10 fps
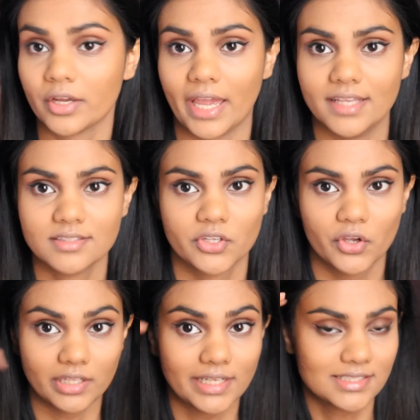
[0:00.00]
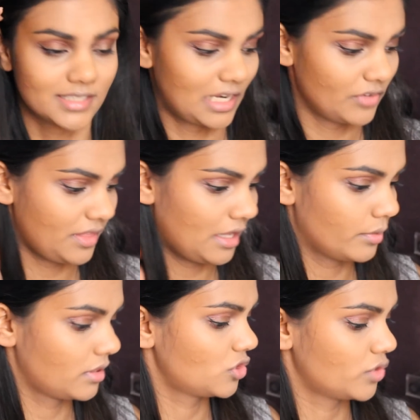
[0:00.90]
Okay, so let's set everything
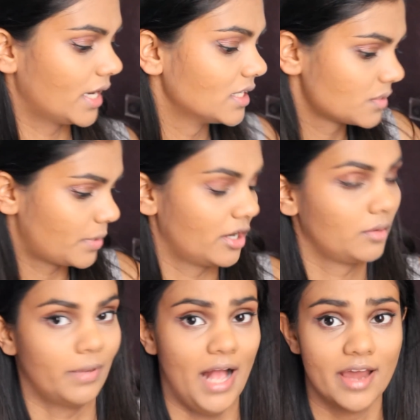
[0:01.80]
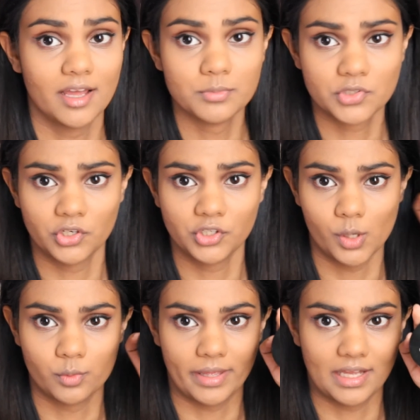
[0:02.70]
with a transparent powder. I'm just going to go
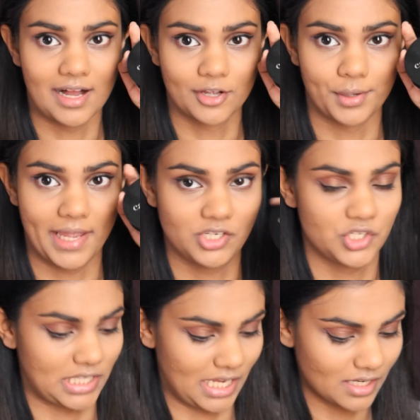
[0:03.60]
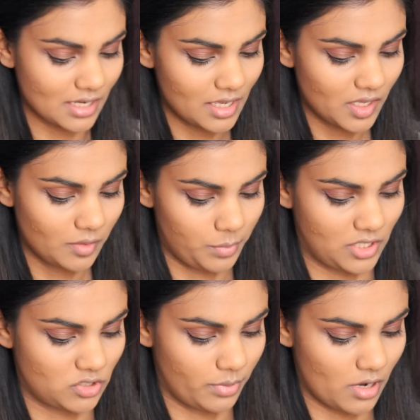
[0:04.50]
in with my Cargo HD
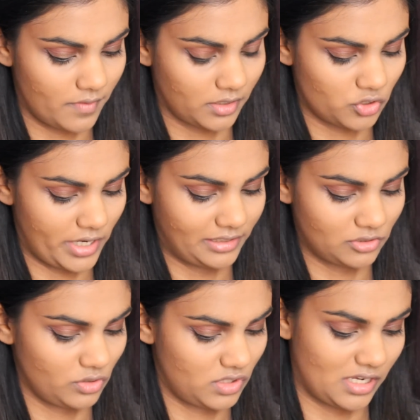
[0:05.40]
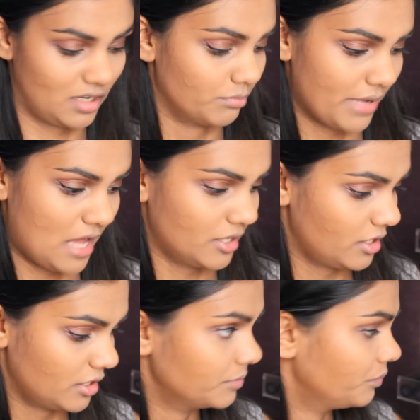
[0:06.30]
Picture Perfect Translucent
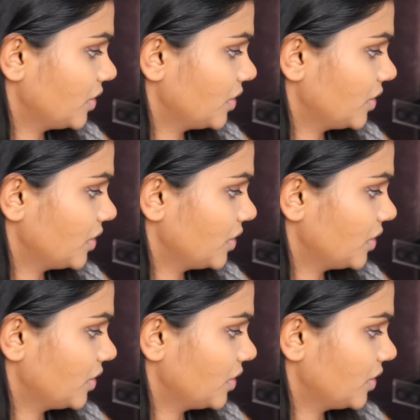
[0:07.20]
Powder.